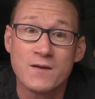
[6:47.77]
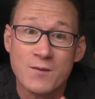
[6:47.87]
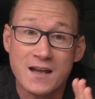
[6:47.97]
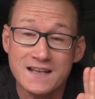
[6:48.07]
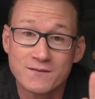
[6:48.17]

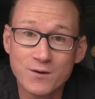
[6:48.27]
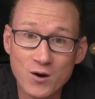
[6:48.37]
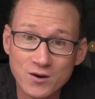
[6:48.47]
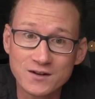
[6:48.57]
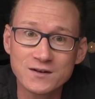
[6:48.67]
But it's
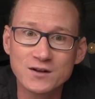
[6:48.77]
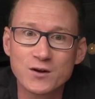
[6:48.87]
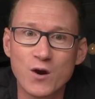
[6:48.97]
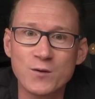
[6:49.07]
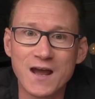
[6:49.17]
important to
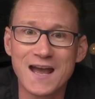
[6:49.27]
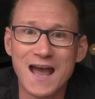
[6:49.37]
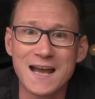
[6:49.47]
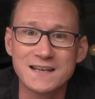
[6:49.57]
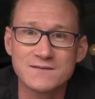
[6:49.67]
know that
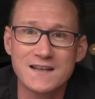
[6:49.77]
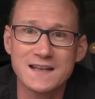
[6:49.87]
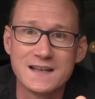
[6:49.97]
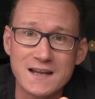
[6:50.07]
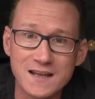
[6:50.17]

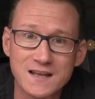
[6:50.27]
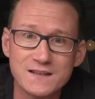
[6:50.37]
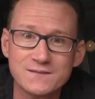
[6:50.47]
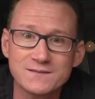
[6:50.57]
activating here